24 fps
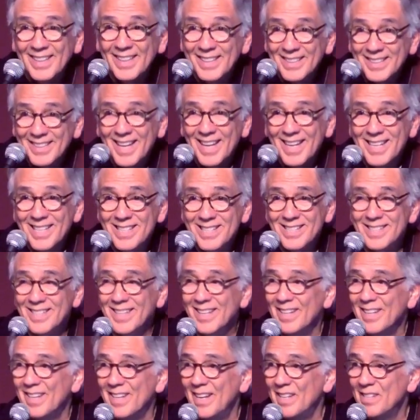Taste
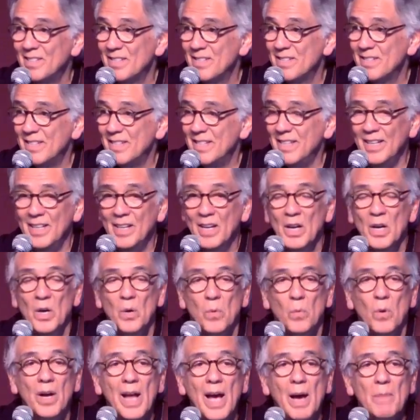and see.
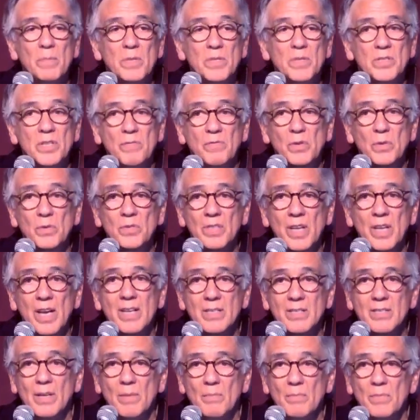What happens if you taste
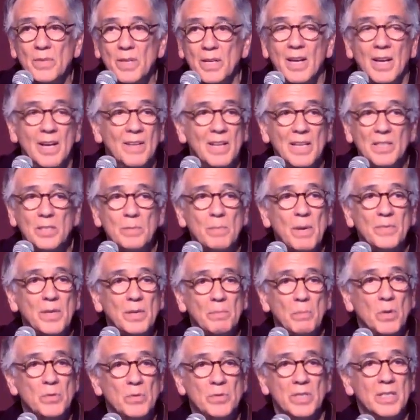something? That's about the
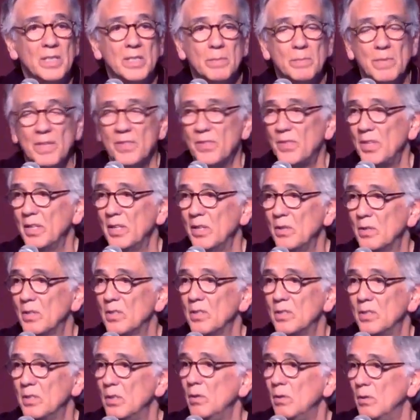most intimate thing you can
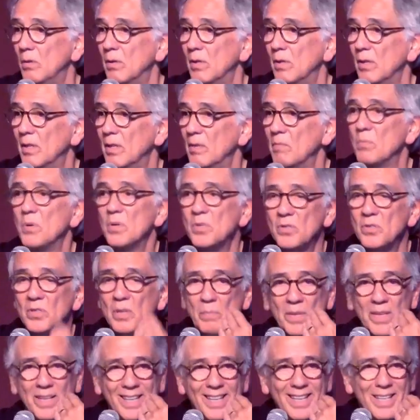do. Put
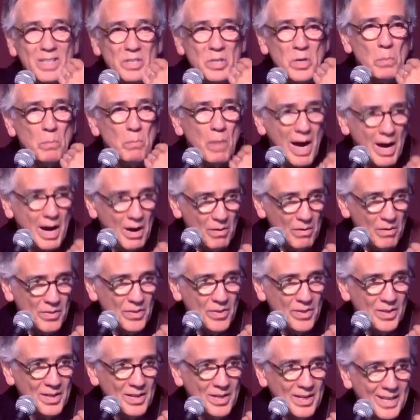something in your mouth
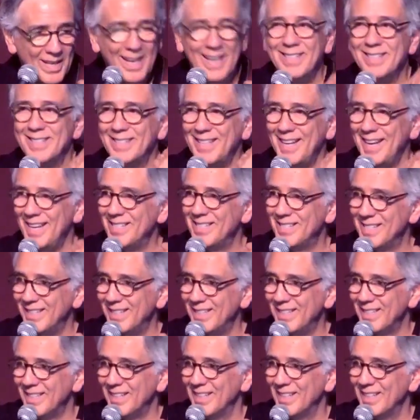and taste it.